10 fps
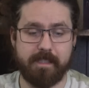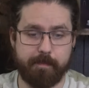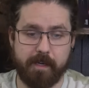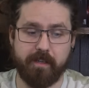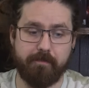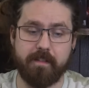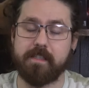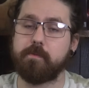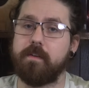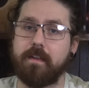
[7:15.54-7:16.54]
especially for
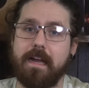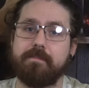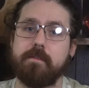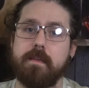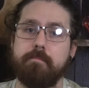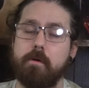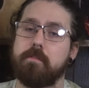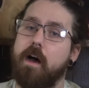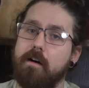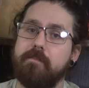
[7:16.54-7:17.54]
this when you're going to have to be both
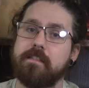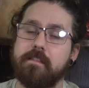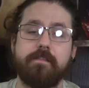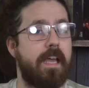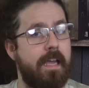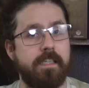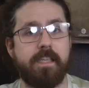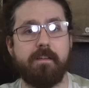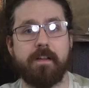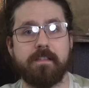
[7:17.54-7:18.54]
offensive and
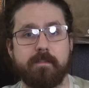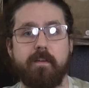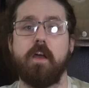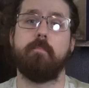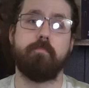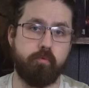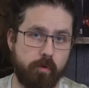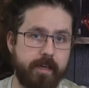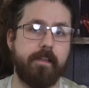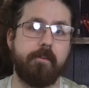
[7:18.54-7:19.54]
defensive
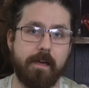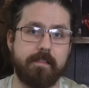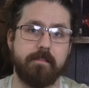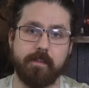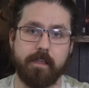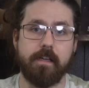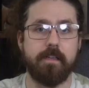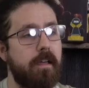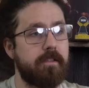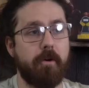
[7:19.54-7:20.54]
pretty aggressively.
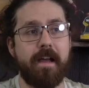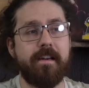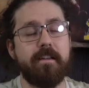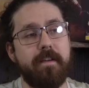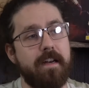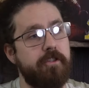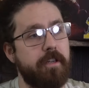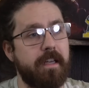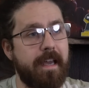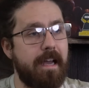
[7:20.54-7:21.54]
So any advantage you
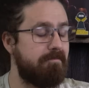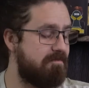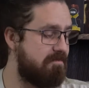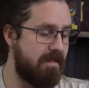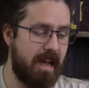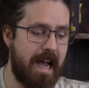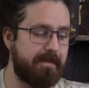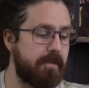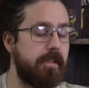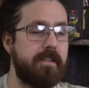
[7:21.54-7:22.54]
can get,
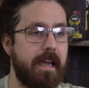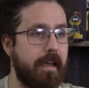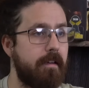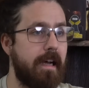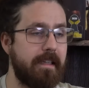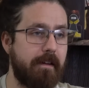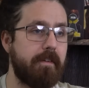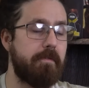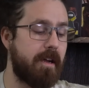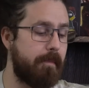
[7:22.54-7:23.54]
absolutely take it. I
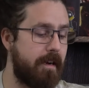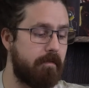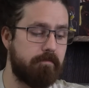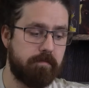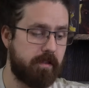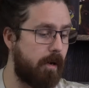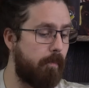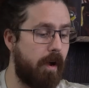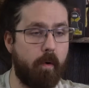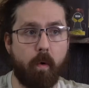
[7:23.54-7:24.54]
definitely recommend
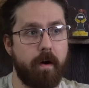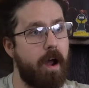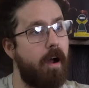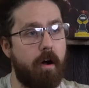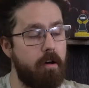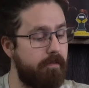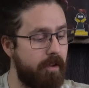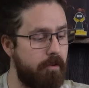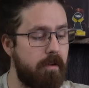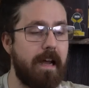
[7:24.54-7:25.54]
someone, or now all of
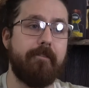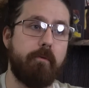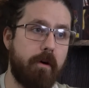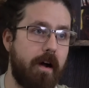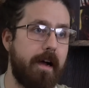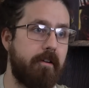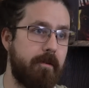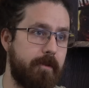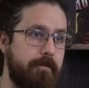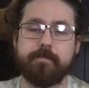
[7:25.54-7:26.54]
you, have a Rawhide
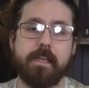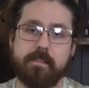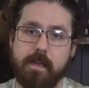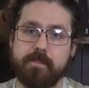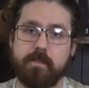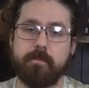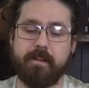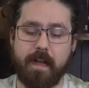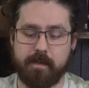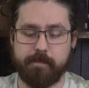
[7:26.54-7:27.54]
Armor. Next up in terms of
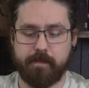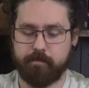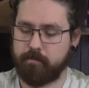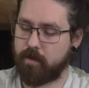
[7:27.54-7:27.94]
items,